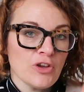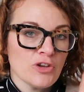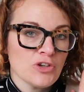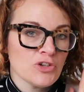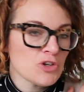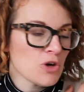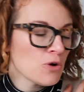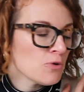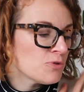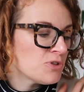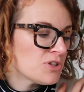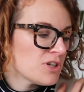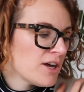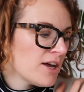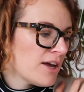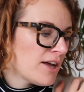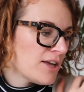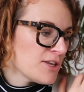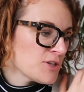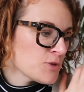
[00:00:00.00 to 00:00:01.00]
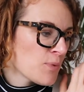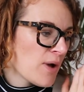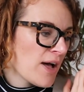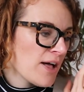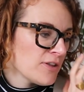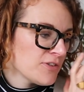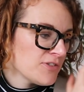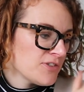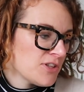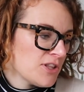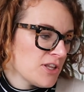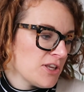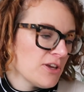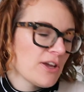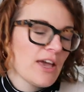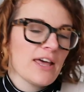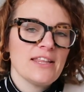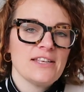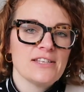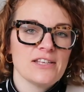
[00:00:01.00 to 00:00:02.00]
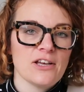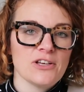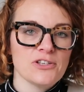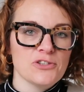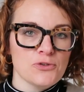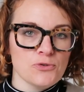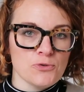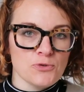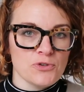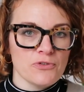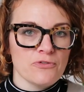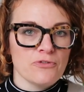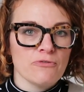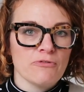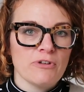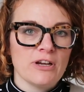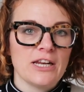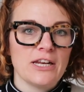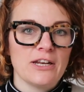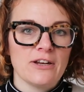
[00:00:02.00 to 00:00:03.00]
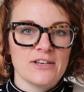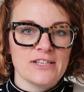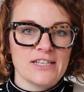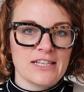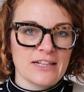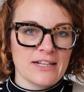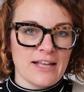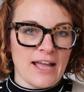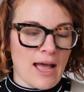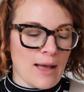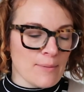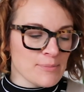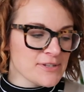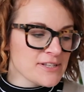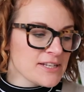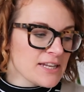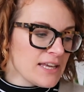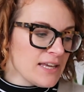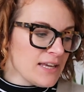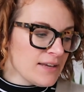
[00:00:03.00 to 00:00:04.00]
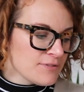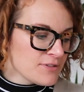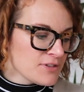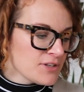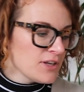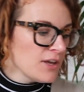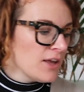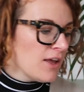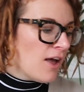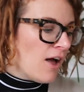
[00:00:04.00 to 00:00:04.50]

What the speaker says: shoulder as well, so that you get these like sort of really nice little cap sleeves.